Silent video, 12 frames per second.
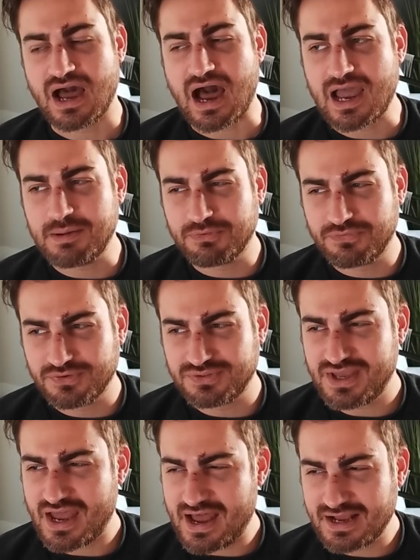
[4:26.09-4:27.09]
I prefer
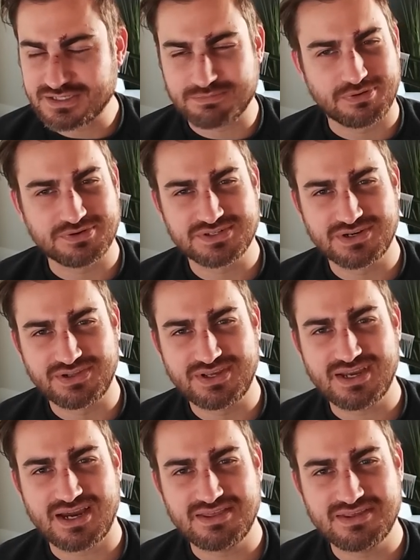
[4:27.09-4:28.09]
the axe
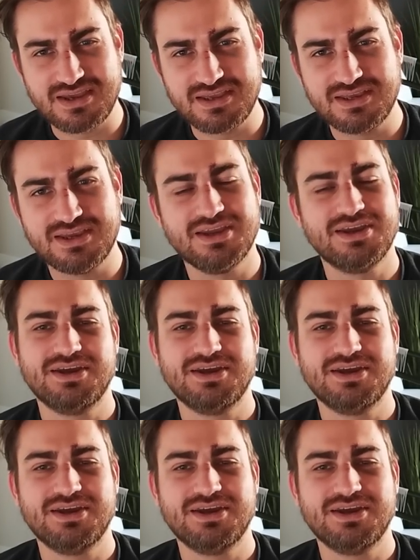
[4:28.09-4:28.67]
personally. I think.